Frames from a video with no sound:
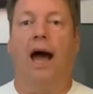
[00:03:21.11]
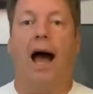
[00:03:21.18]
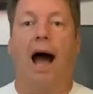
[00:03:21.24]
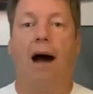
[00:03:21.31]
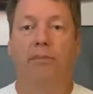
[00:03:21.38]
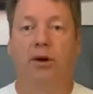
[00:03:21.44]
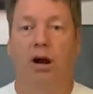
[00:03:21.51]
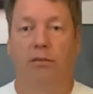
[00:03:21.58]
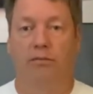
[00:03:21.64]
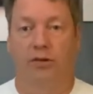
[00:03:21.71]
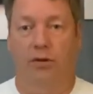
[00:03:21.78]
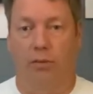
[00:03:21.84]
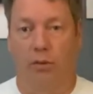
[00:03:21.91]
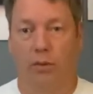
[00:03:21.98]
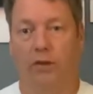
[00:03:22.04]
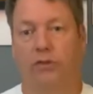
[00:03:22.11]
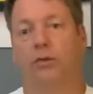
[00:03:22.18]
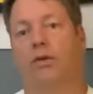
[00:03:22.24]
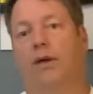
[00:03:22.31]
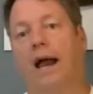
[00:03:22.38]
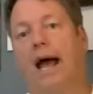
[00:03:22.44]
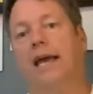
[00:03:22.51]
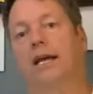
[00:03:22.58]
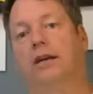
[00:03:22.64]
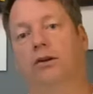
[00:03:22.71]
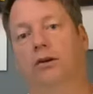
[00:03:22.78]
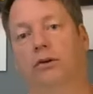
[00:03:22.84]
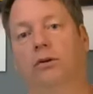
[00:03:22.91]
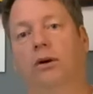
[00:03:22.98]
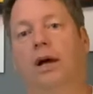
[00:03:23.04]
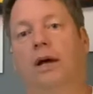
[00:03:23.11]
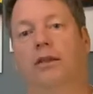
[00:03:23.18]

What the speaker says: I'm comfortable with so that I can do